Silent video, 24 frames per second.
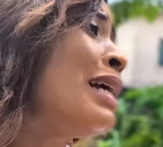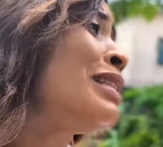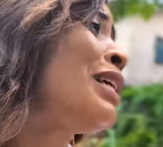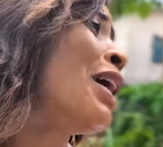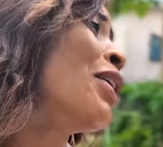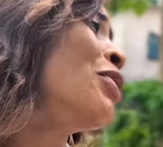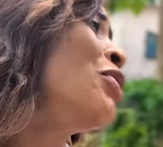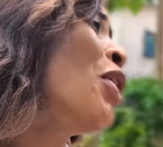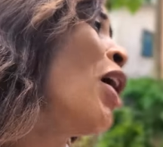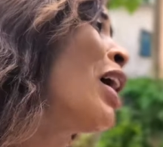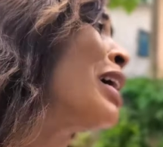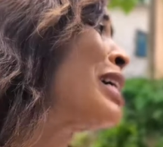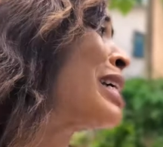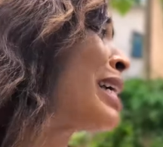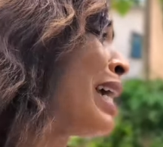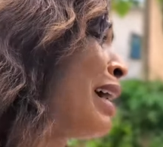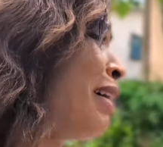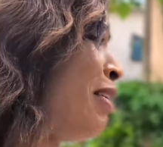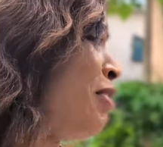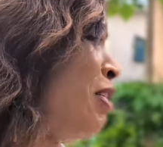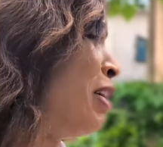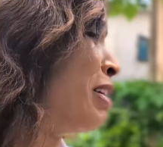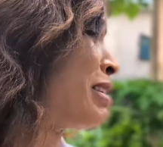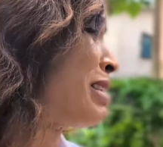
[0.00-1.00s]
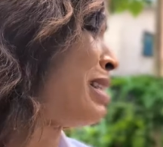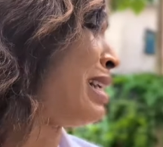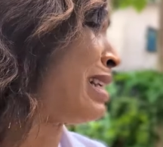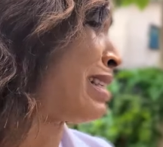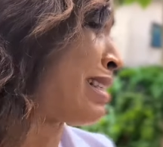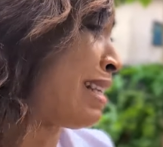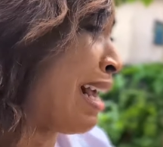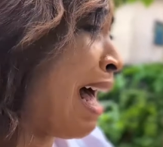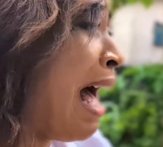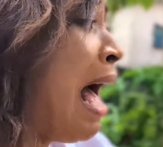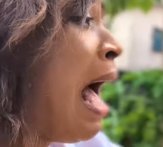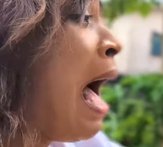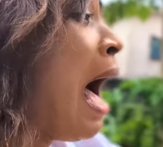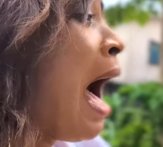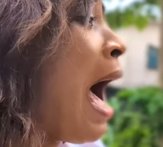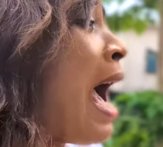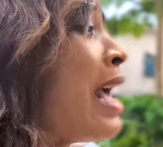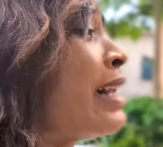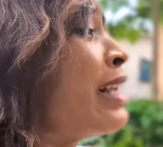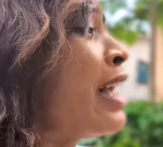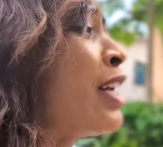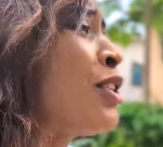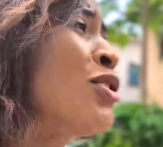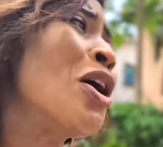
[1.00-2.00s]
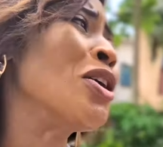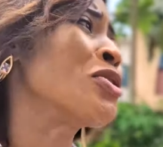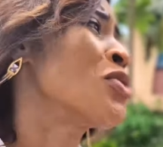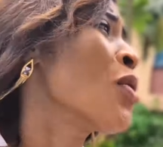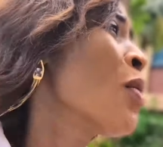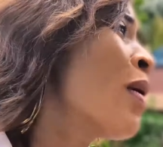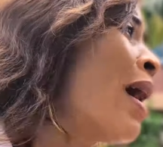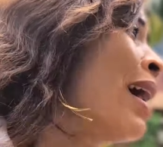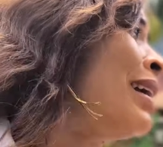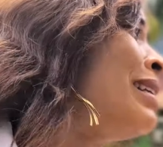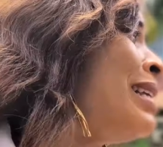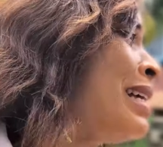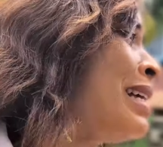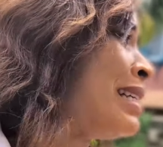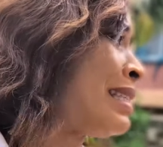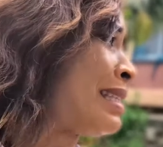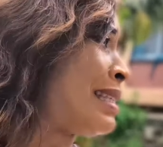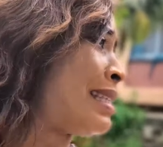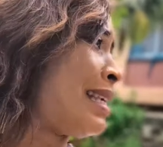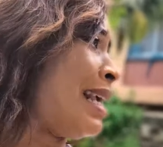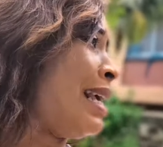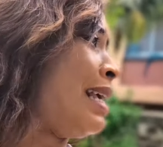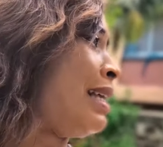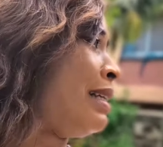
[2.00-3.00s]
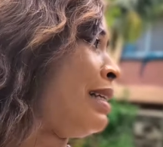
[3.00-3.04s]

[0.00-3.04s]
I did not kill your sister. I did not do